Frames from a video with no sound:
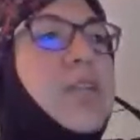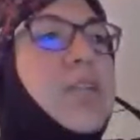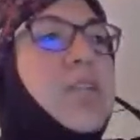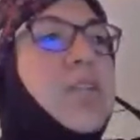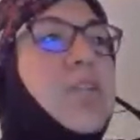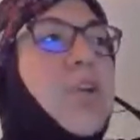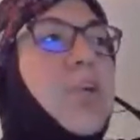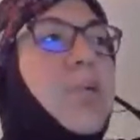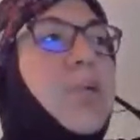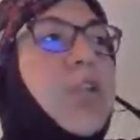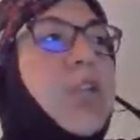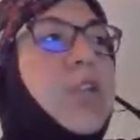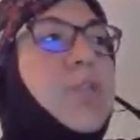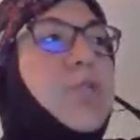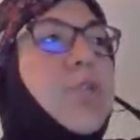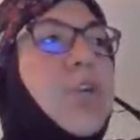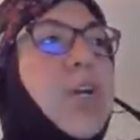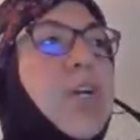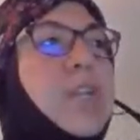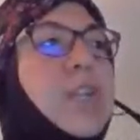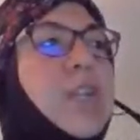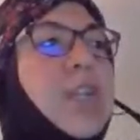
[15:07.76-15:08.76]
So we need to
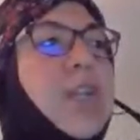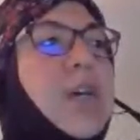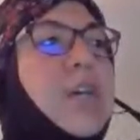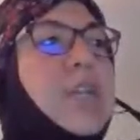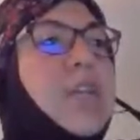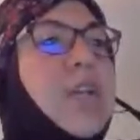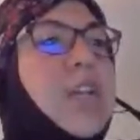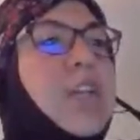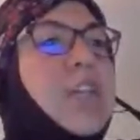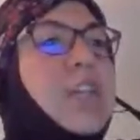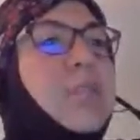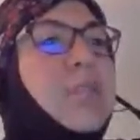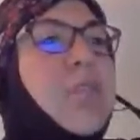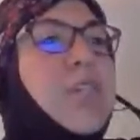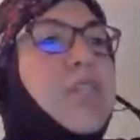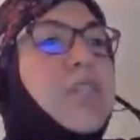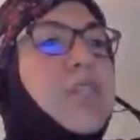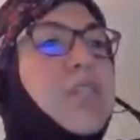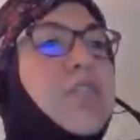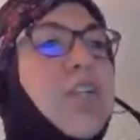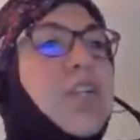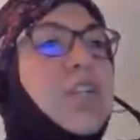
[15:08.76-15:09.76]
run it as an
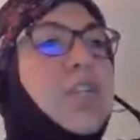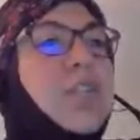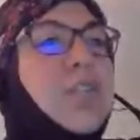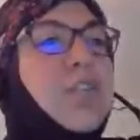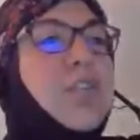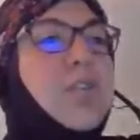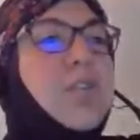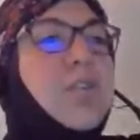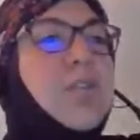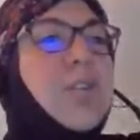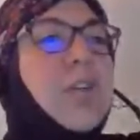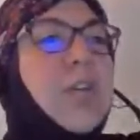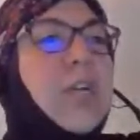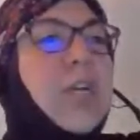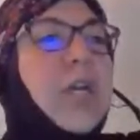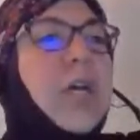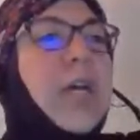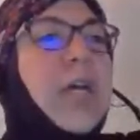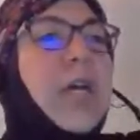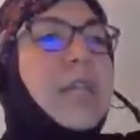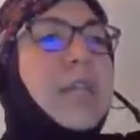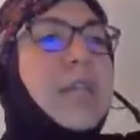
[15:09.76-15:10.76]
administrator.
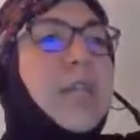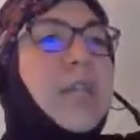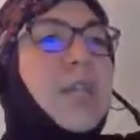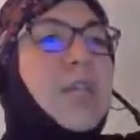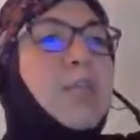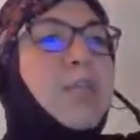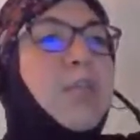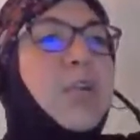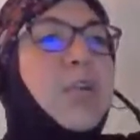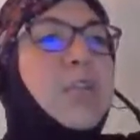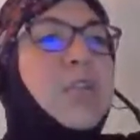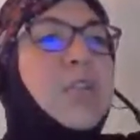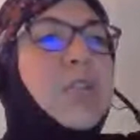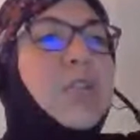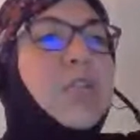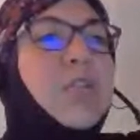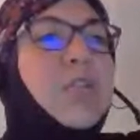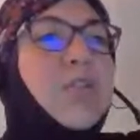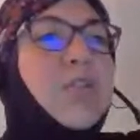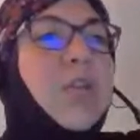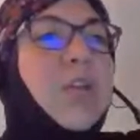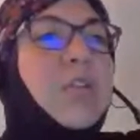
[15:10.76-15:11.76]
And in the
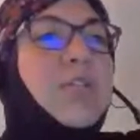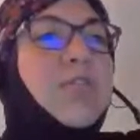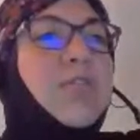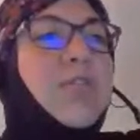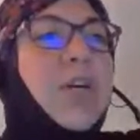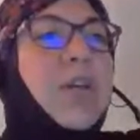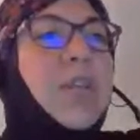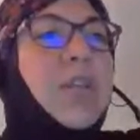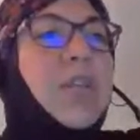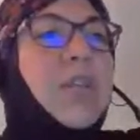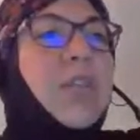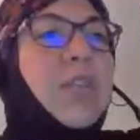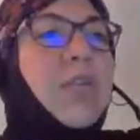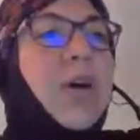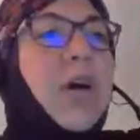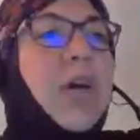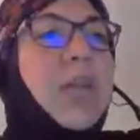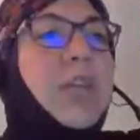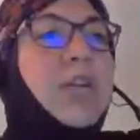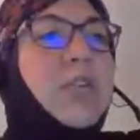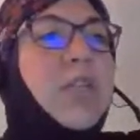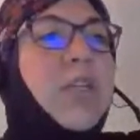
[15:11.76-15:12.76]
bottom, you can find the
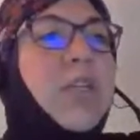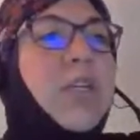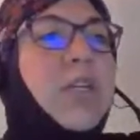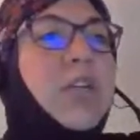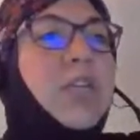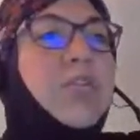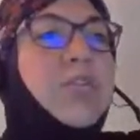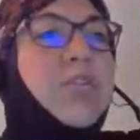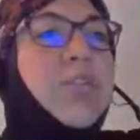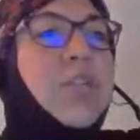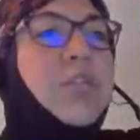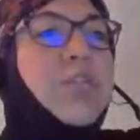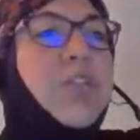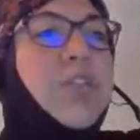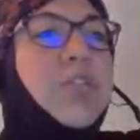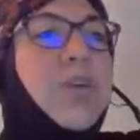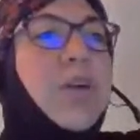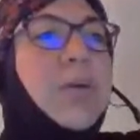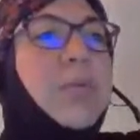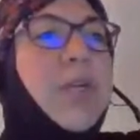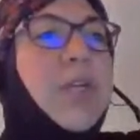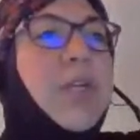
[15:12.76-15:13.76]
icon here of Service
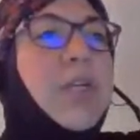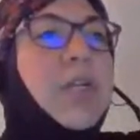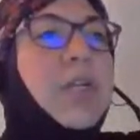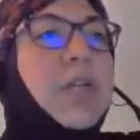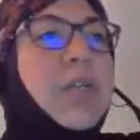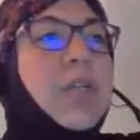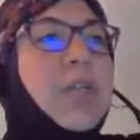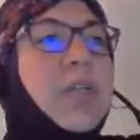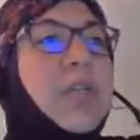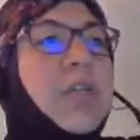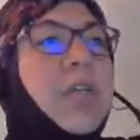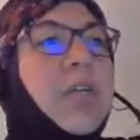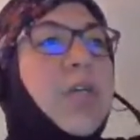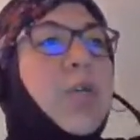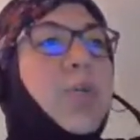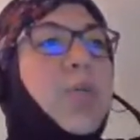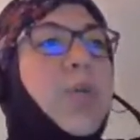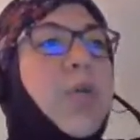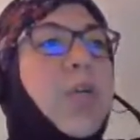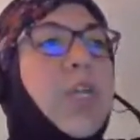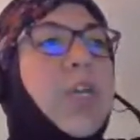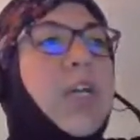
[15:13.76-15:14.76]
Fabric.
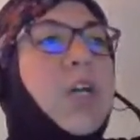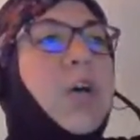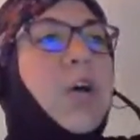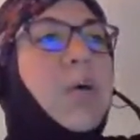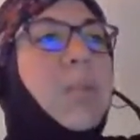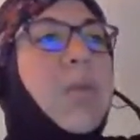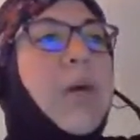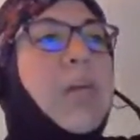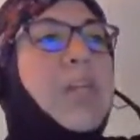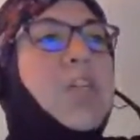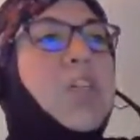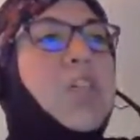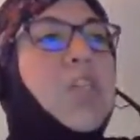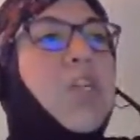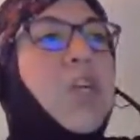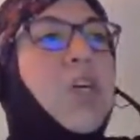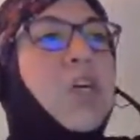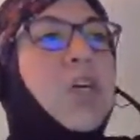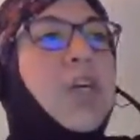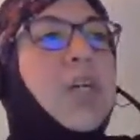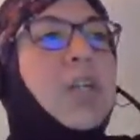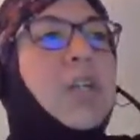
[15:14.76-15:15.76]
We click on Manage
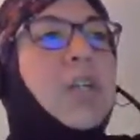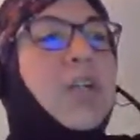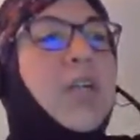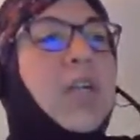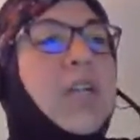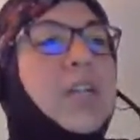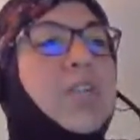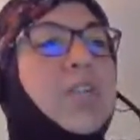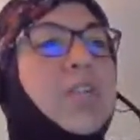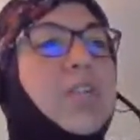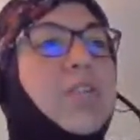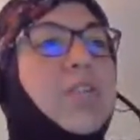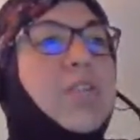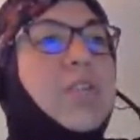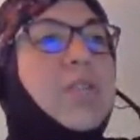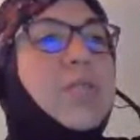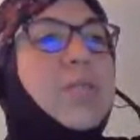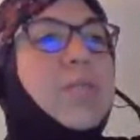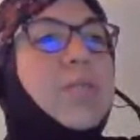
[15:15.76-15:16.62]
Local Cluster.